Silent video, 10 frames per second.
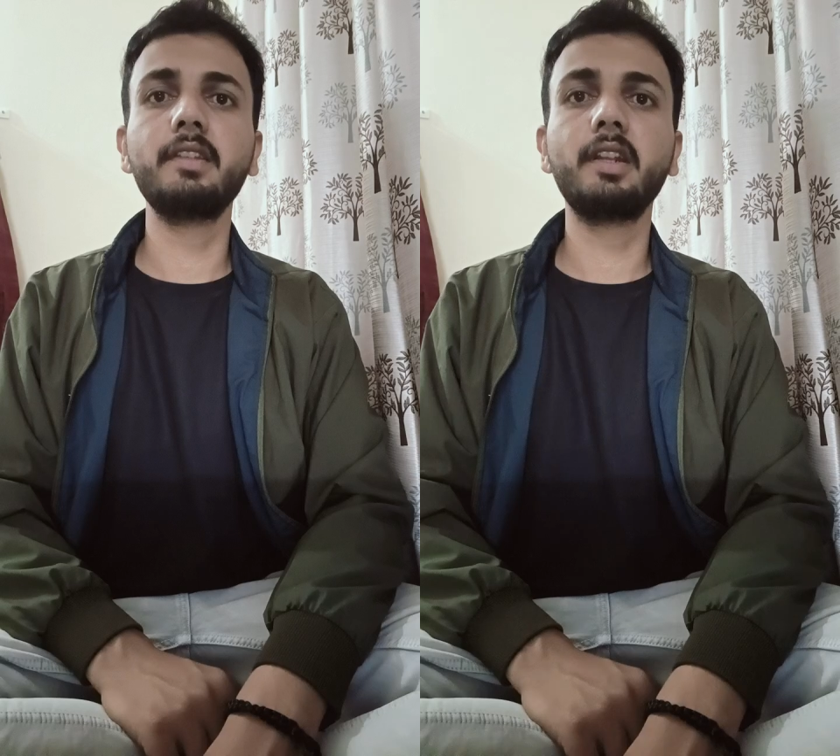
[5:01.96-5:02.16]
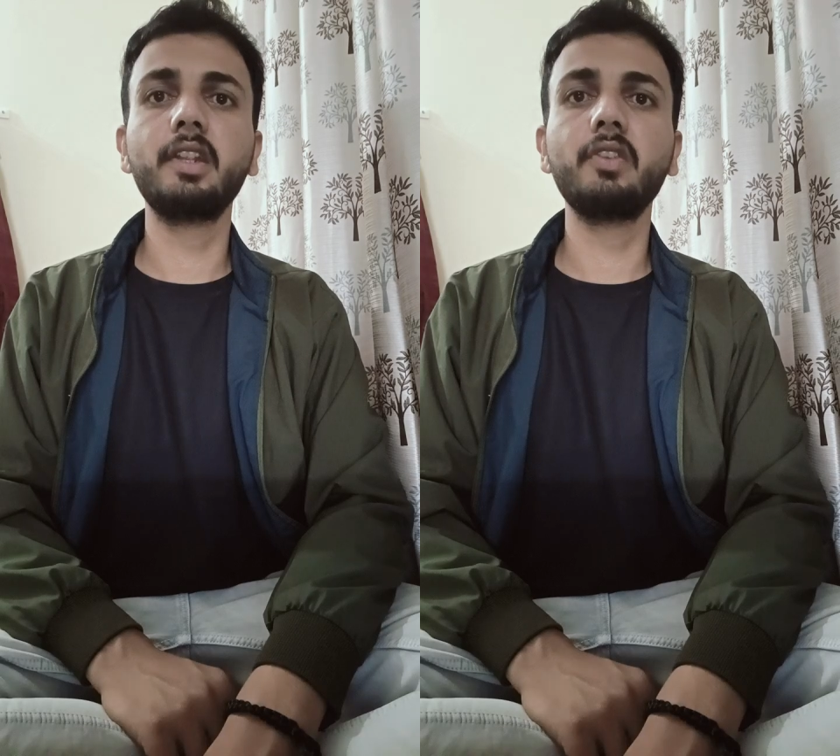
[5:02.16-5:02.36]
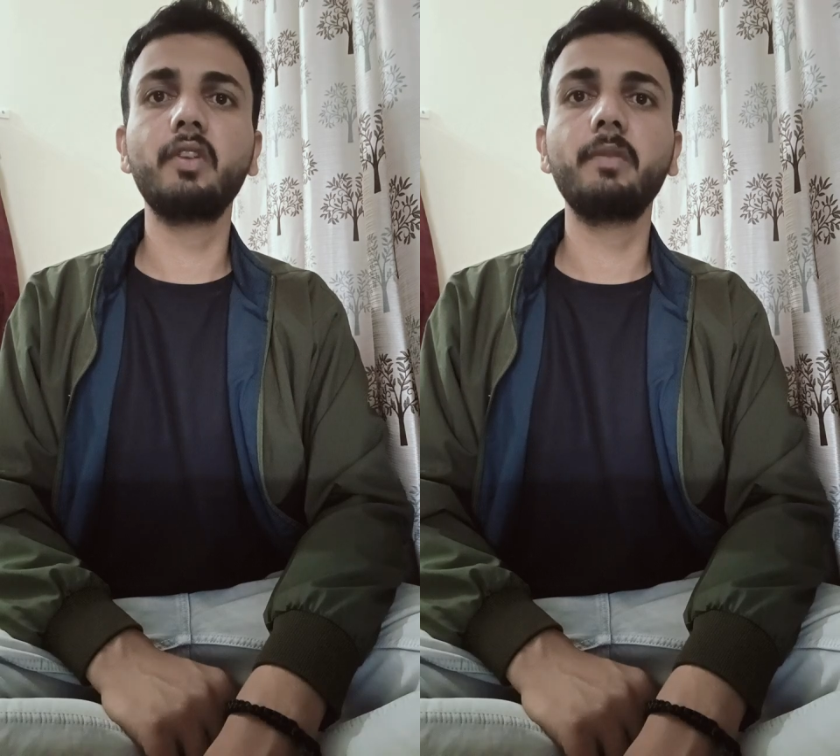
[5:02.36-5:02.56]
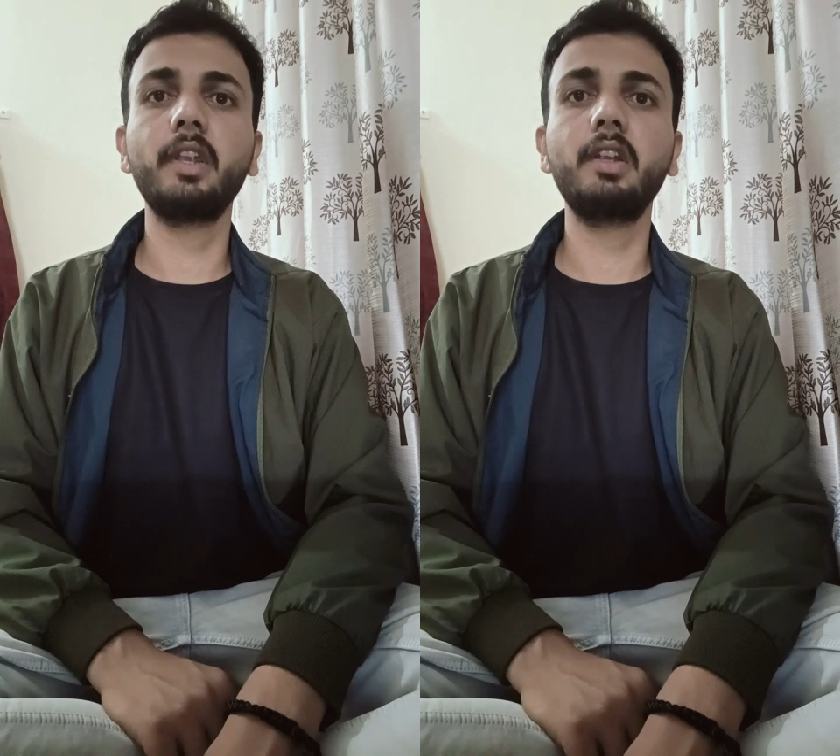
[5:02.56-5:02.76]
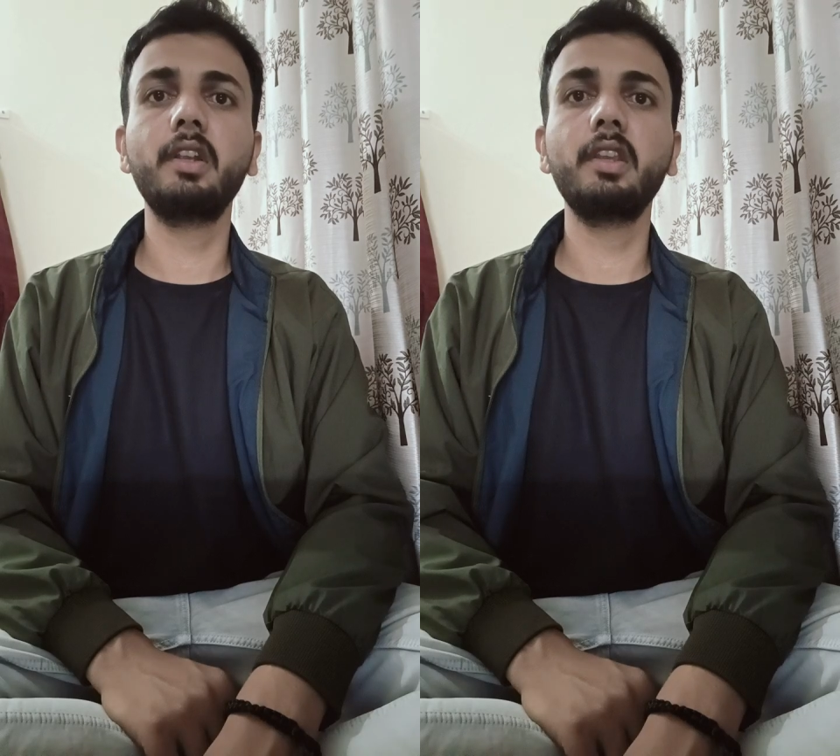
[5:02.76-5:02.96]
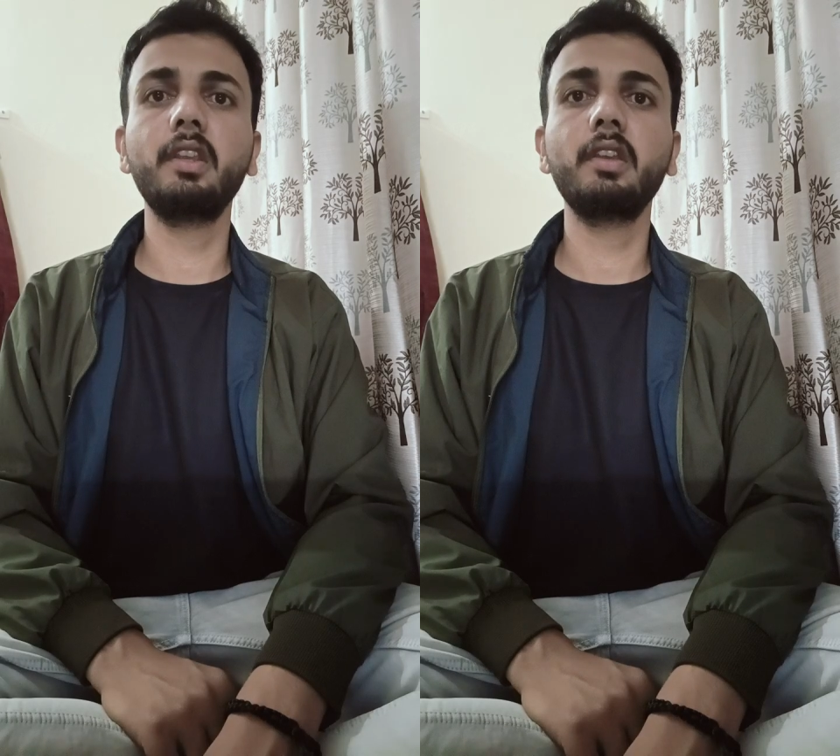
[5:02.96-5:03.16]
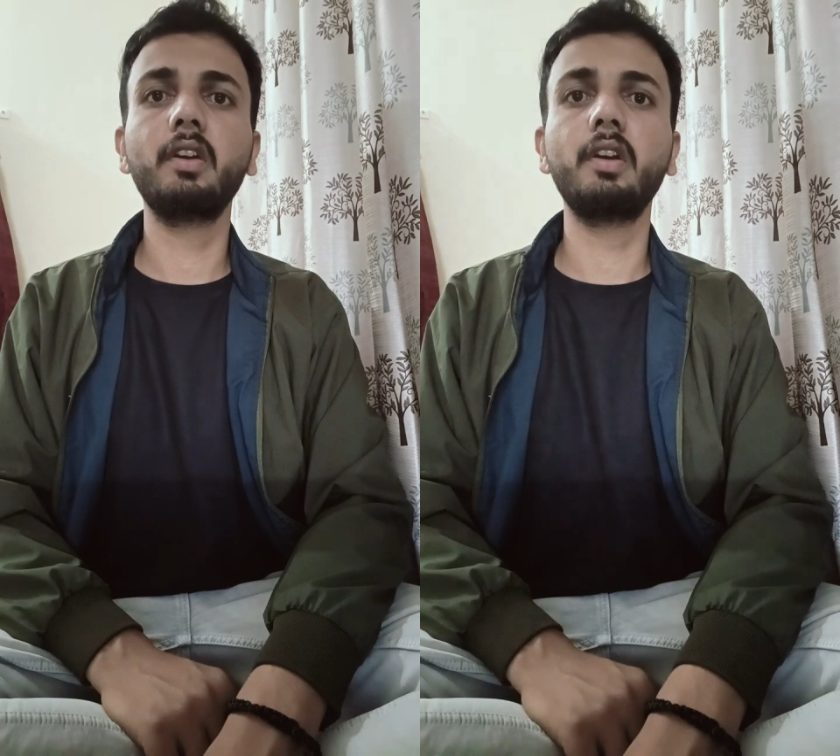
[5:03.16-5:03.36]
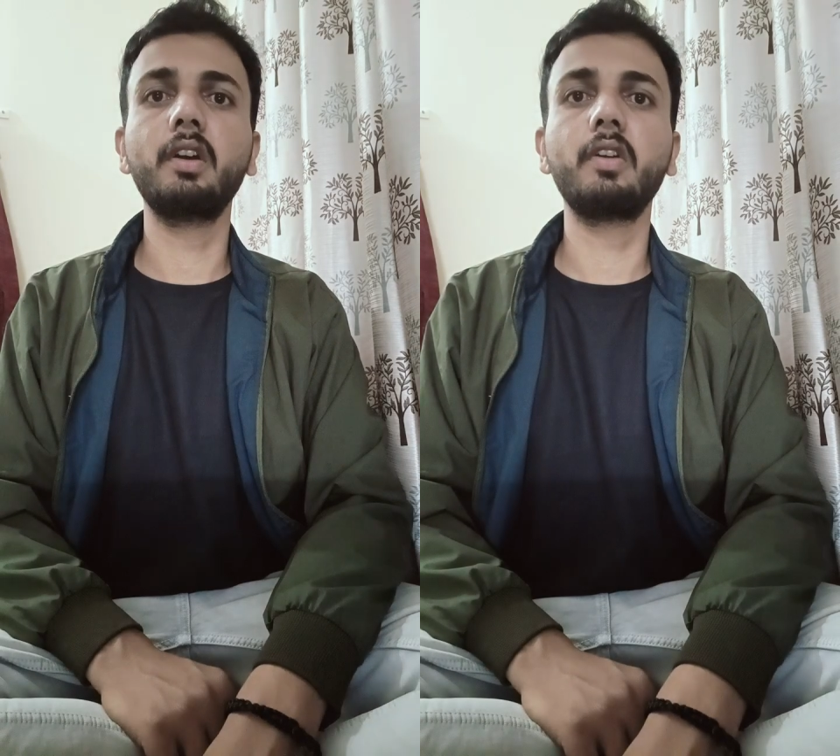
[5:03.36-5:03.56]
a range of
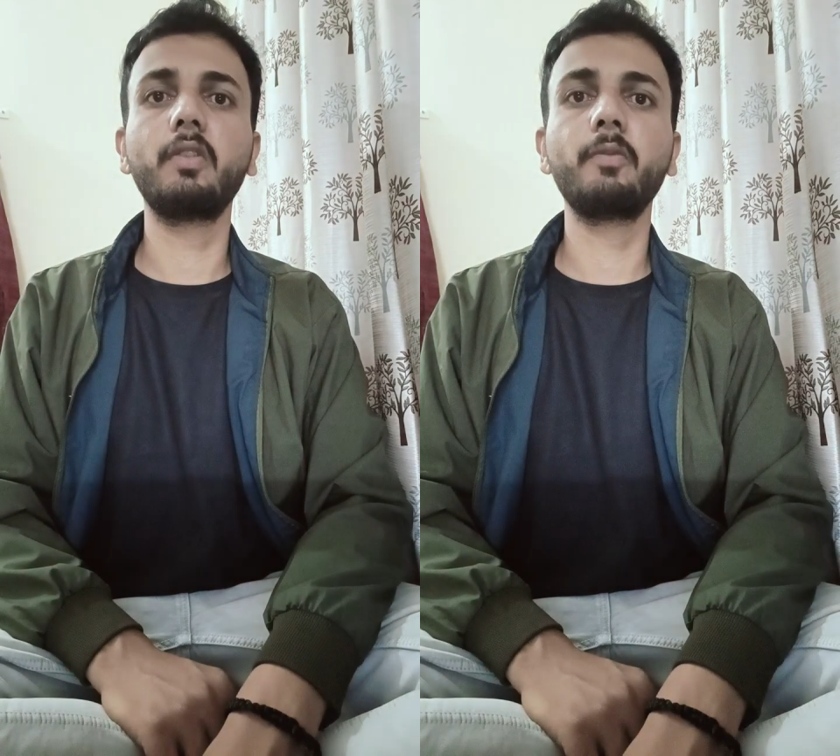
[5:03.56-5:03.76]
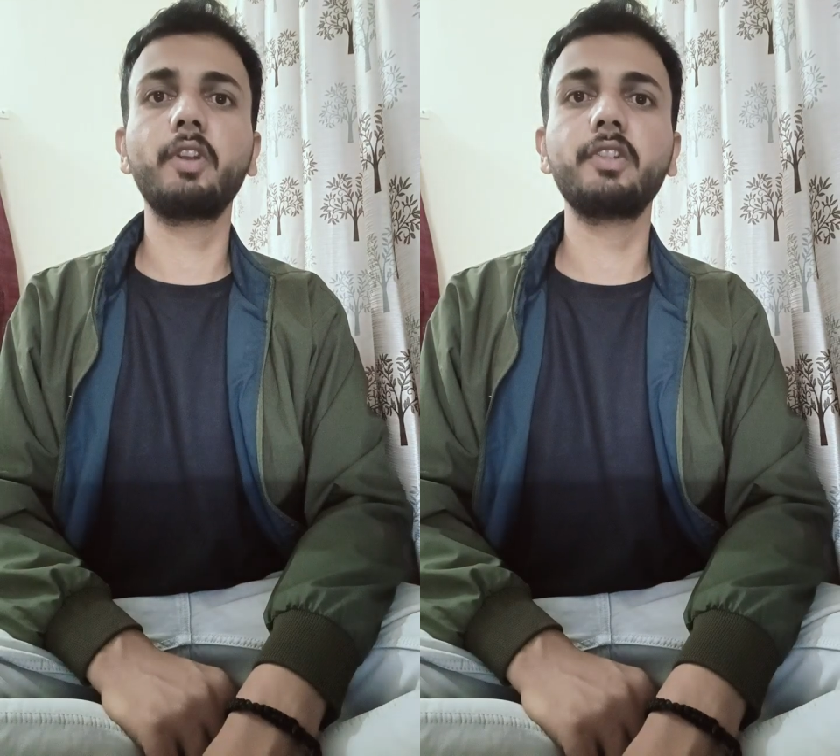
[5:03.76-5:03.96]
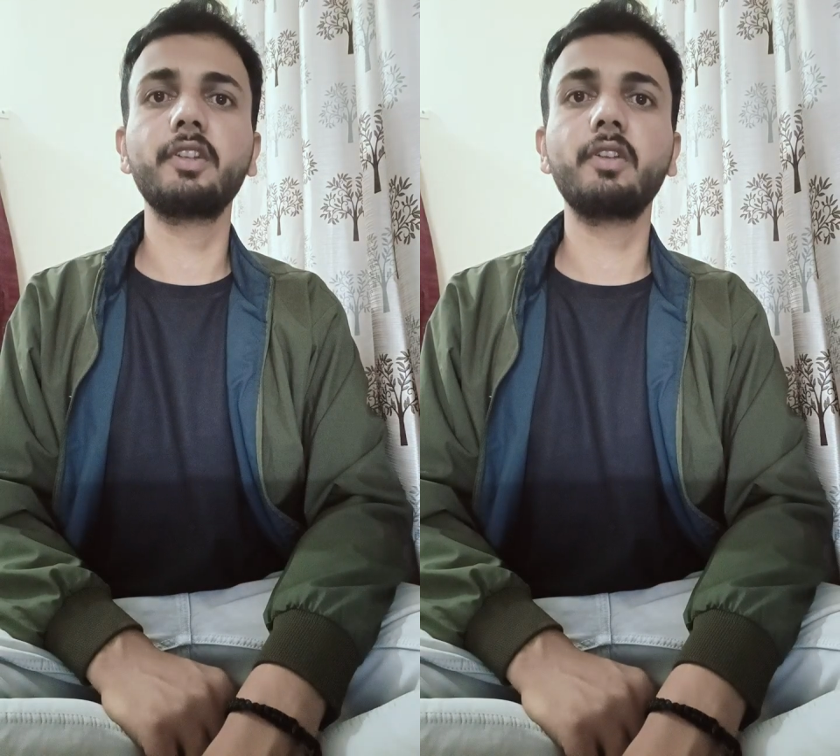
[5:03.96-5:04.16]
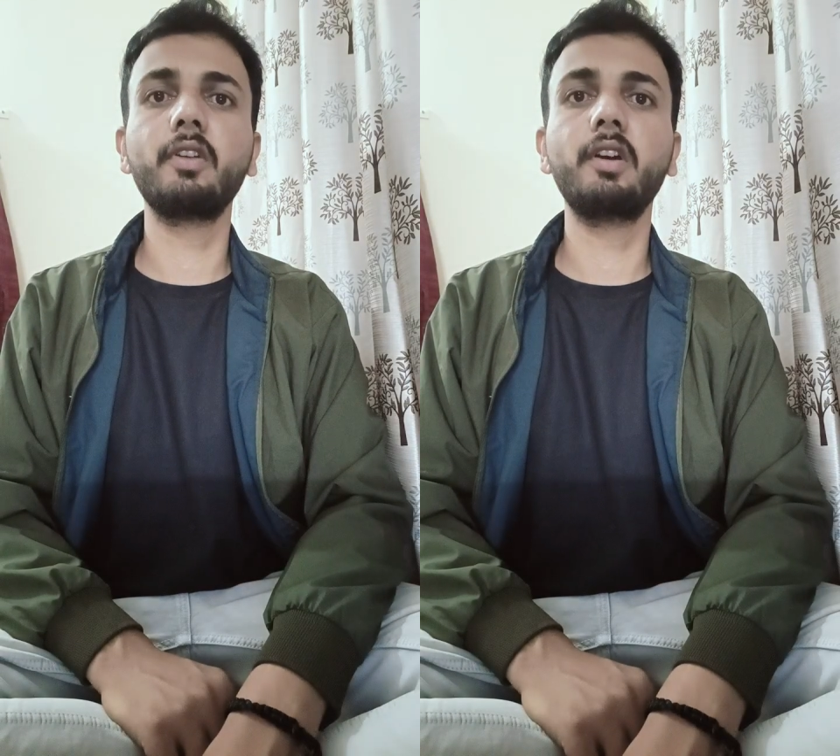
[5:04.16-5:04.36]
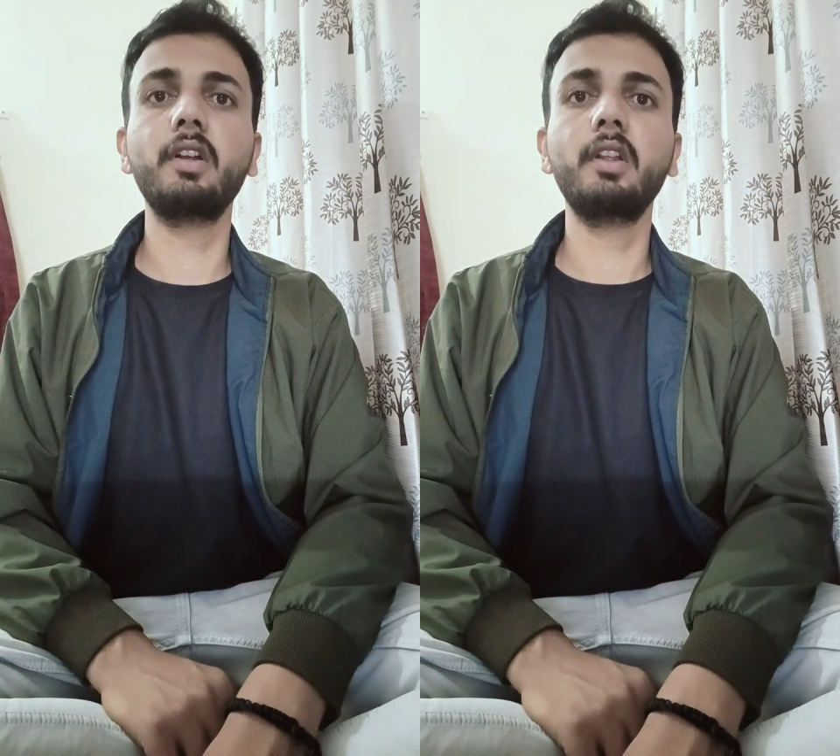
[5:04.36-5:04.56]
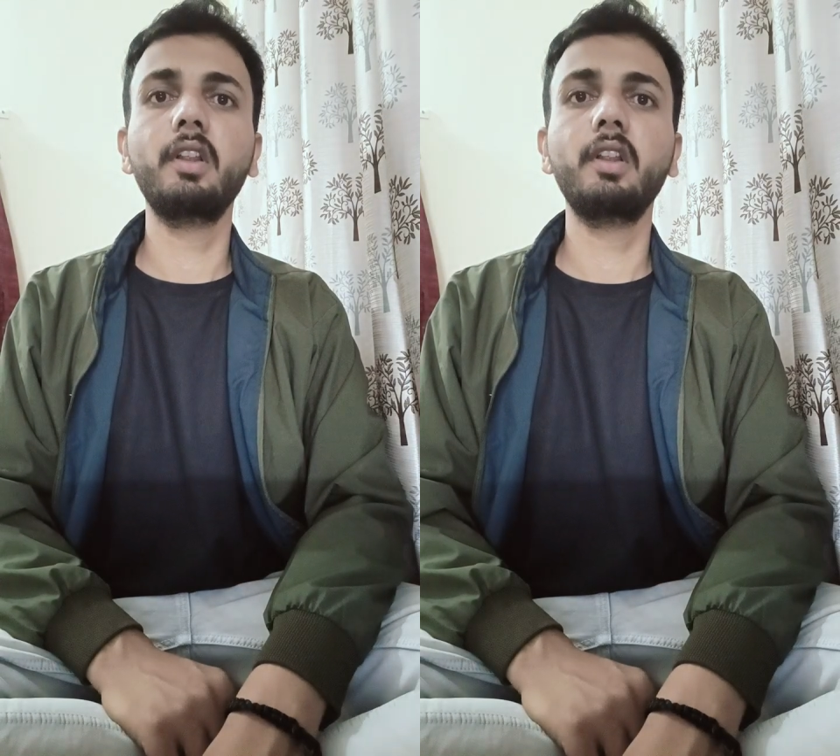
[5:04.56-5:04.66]
anti-corporation law